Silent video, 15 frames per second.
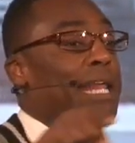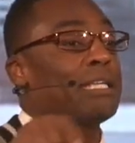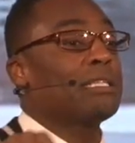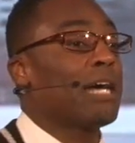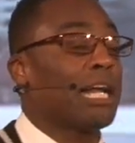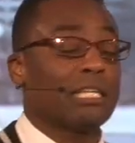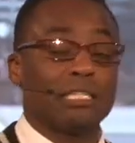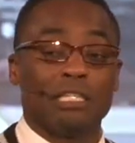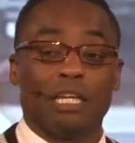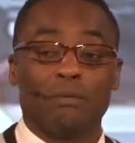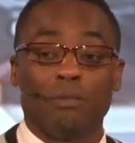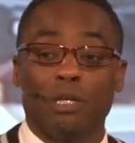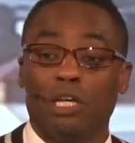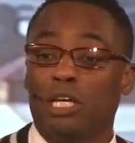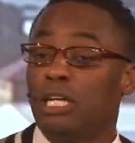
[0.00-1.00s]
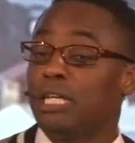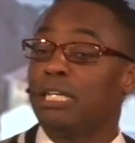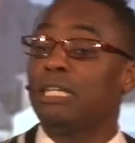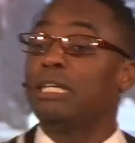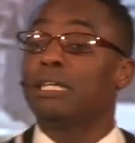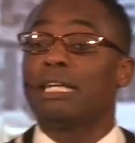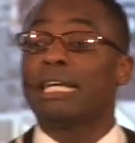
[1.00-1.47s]
touching him
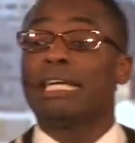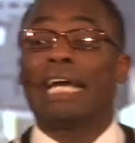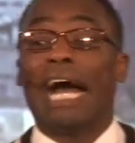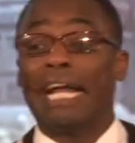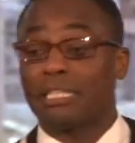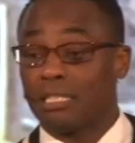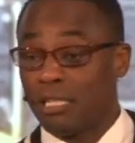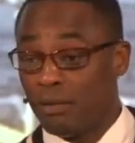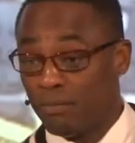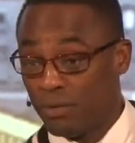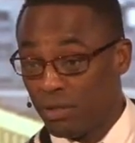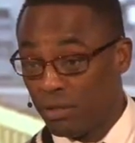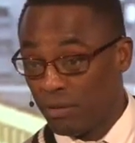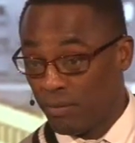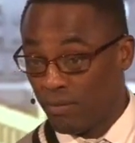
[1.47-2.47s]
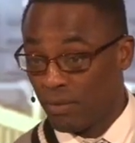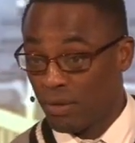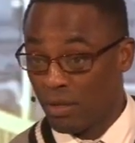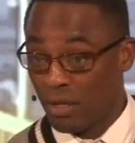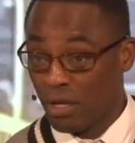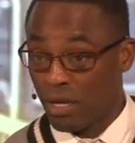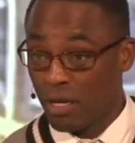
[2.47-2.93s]
could have got something.
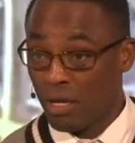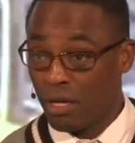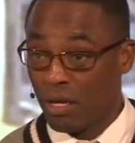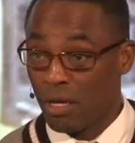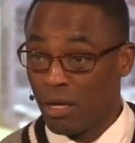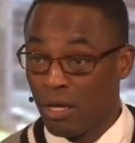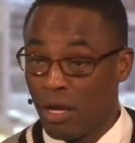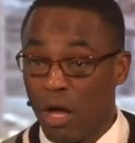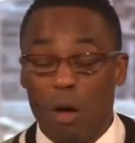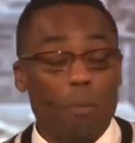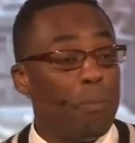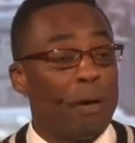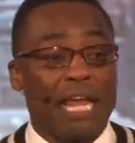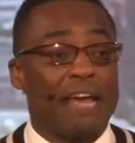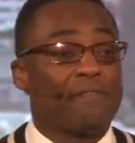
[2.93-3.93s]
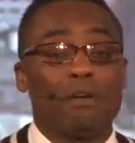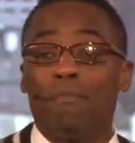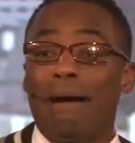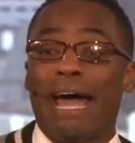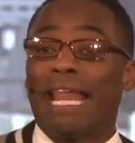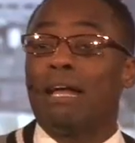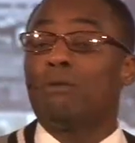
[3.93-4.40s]
But
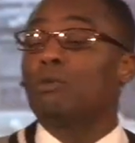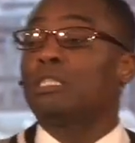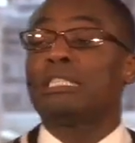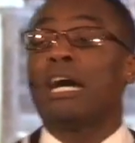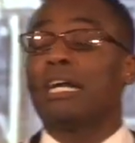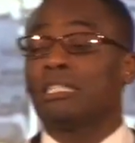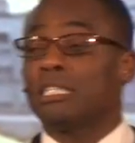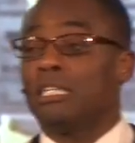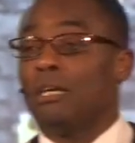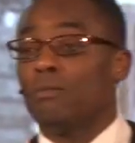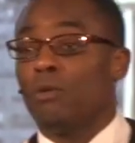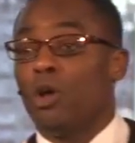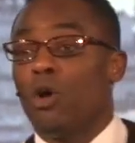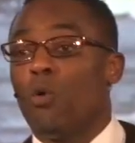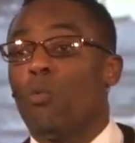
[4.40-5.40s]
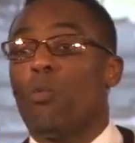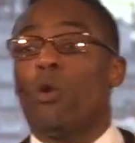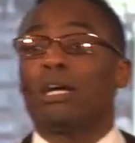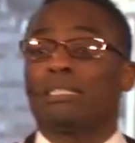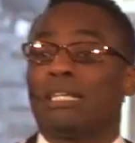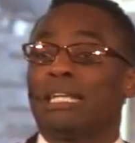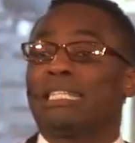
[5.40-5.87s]
everybody that was touching him
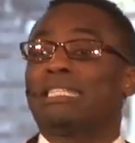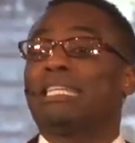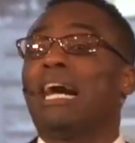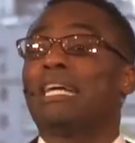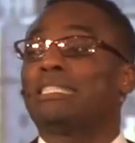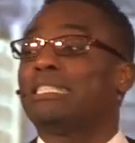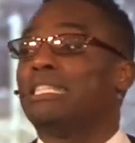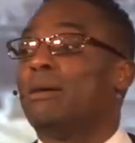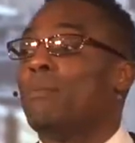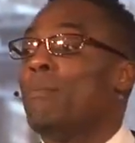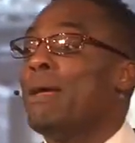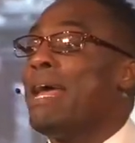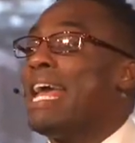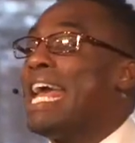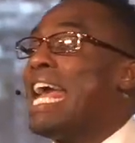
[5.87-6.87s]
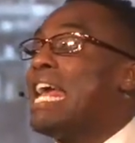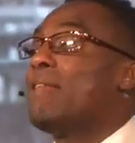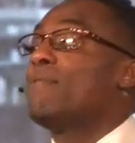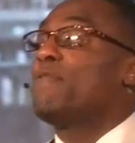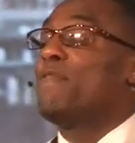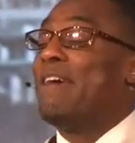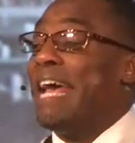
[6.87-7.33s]
wasn't touching him in
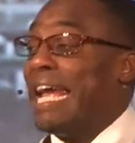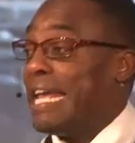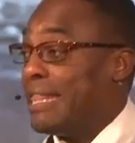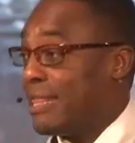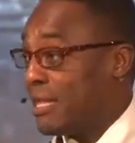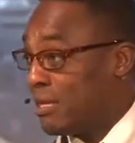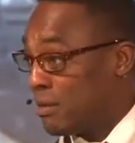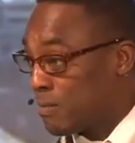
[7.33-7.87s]
faith.